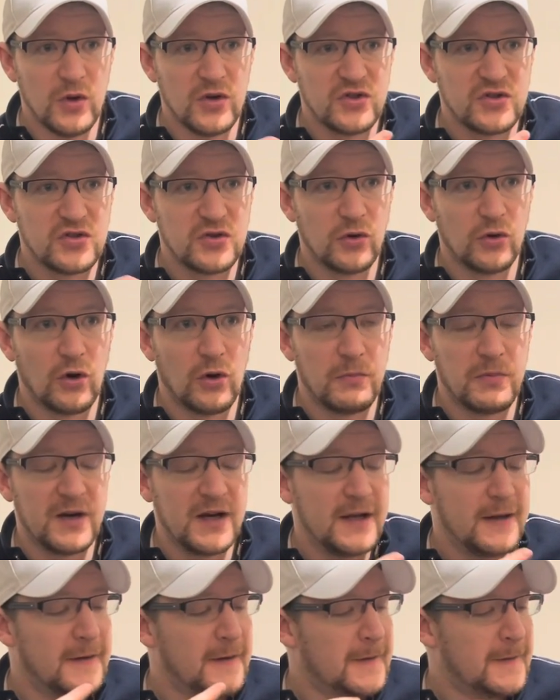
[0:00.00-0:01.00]

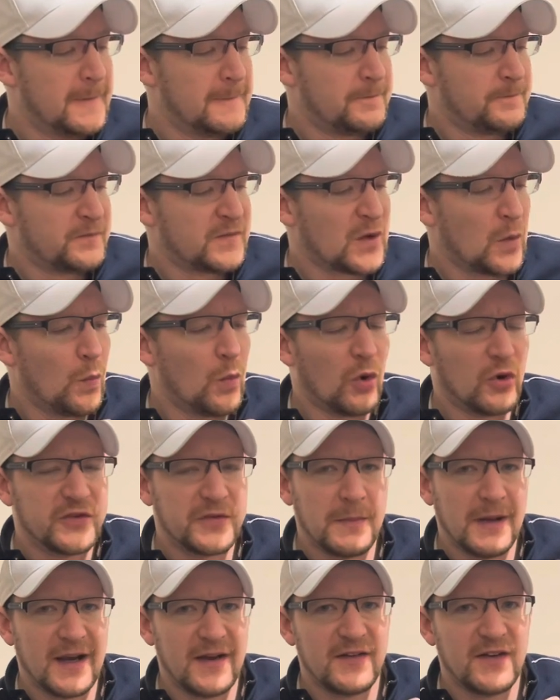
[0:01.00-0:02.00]
Strawberry,
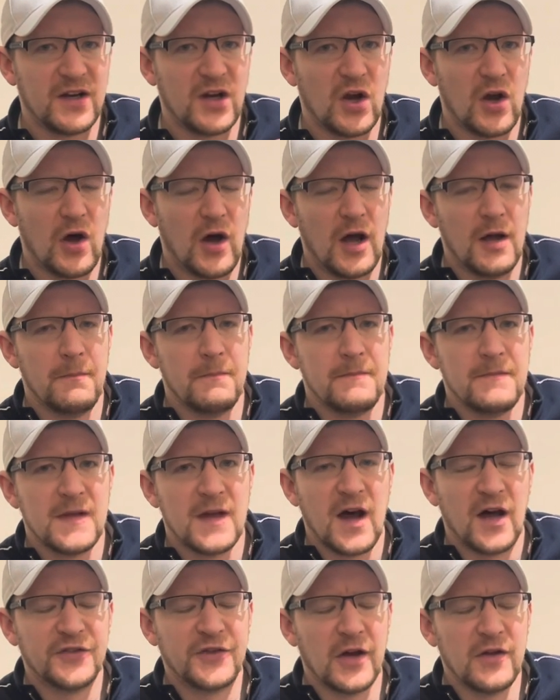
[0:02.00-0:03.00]
watermelon and lime.
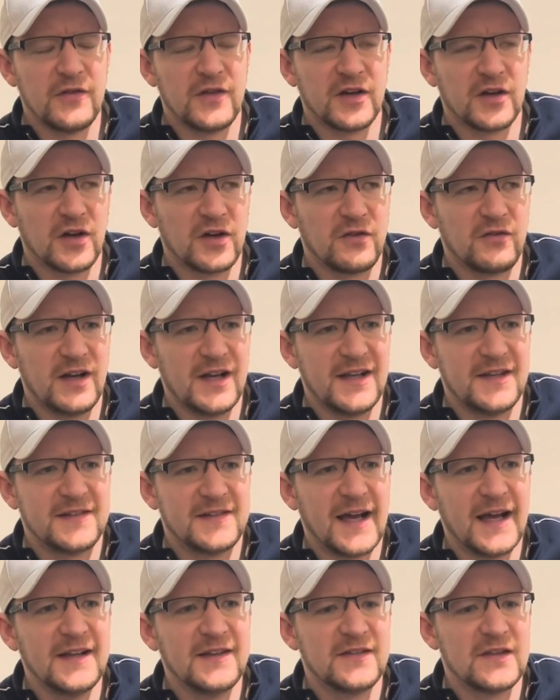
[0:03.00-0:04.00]
I don't think I can really
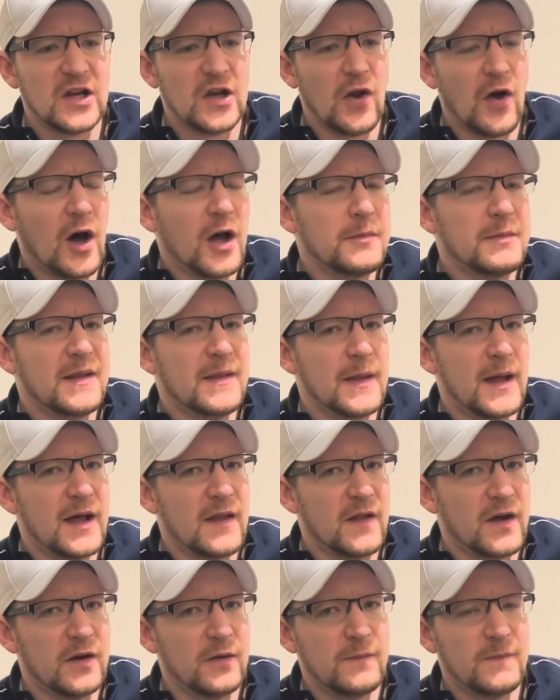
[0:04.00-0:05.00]
taste the lime in there
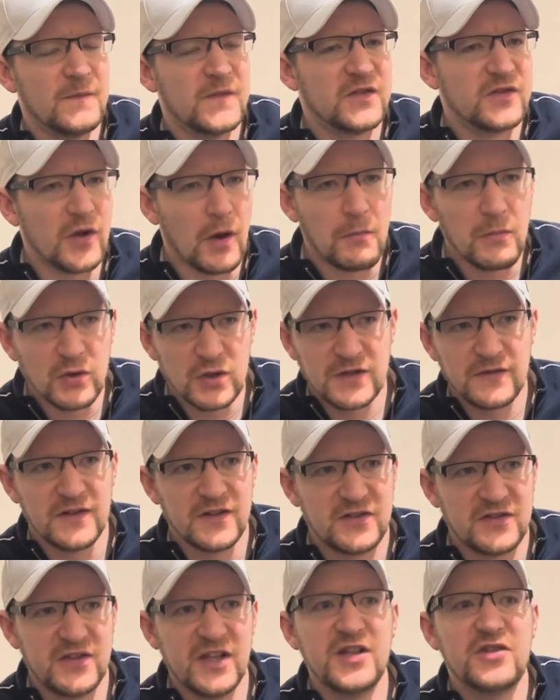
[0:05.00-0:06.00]
though. And there's not much of a
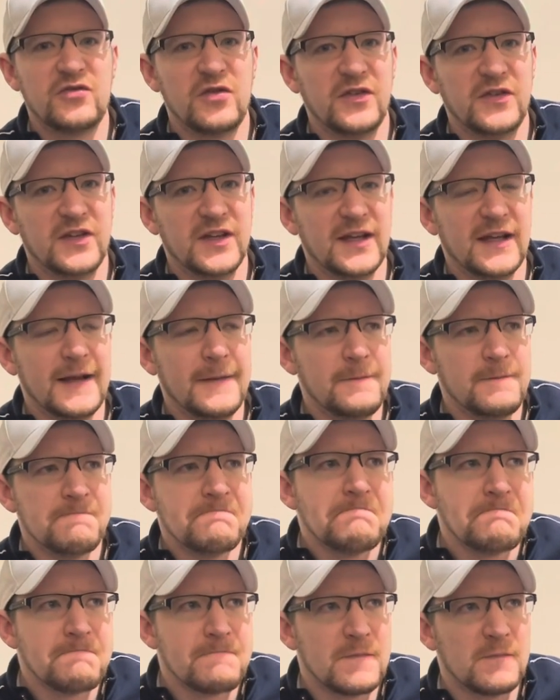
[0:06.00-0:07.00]
citrusy.
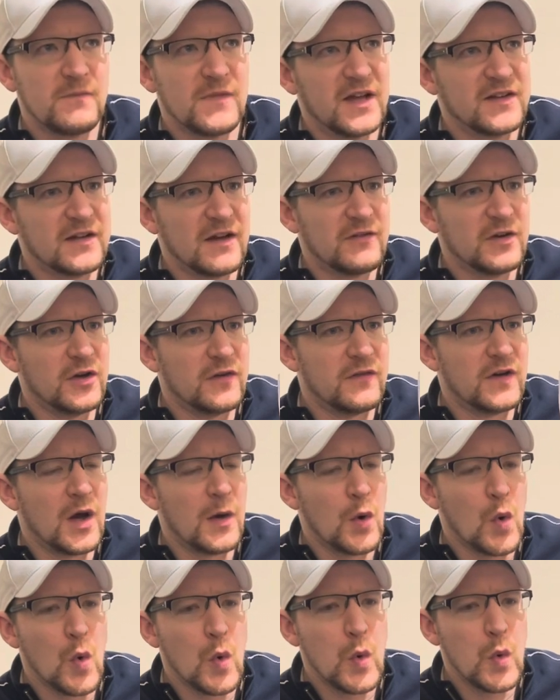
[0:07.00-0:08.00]
Let's have another
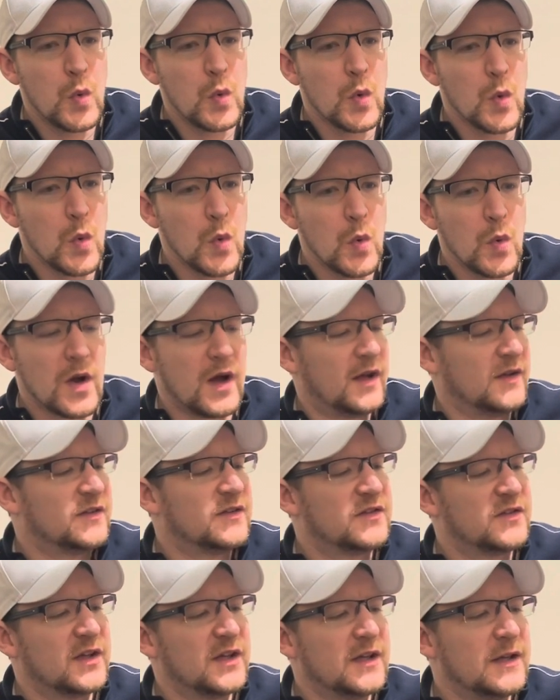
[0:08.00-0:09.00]
and
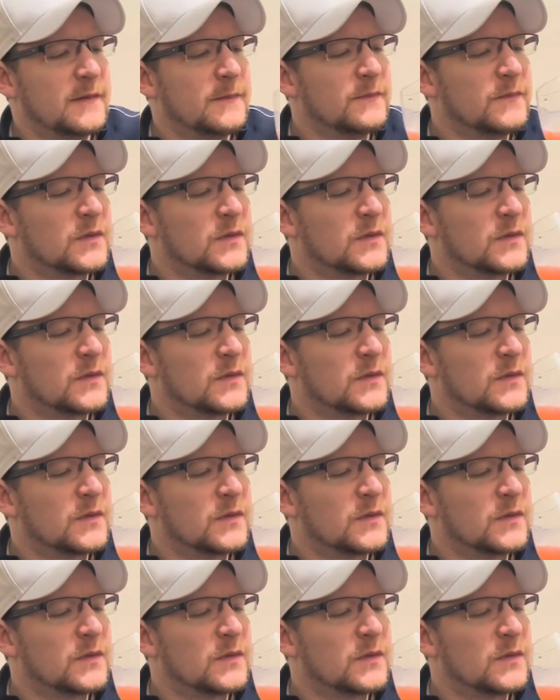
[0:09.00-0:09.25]
see.